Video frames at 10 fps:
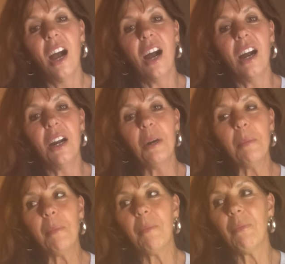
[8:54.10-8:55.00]

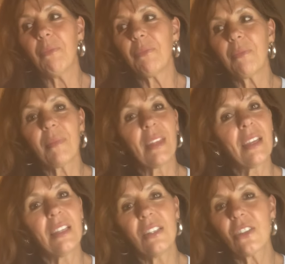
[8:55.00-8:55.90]
um,
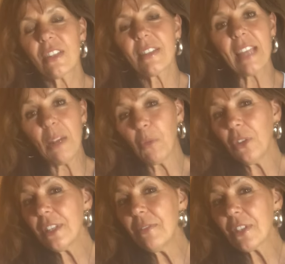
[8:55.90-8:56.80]
just, and
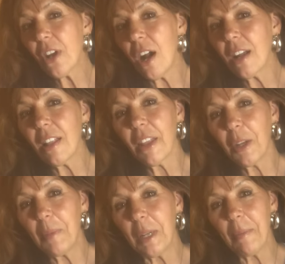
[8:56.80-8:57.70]
we'll even talk a
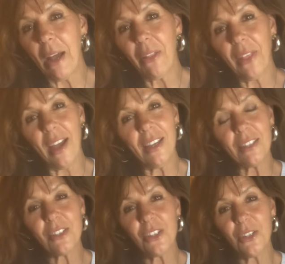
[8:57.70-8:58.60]
little bit about that
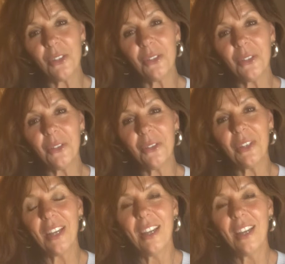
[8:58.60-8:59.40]
too.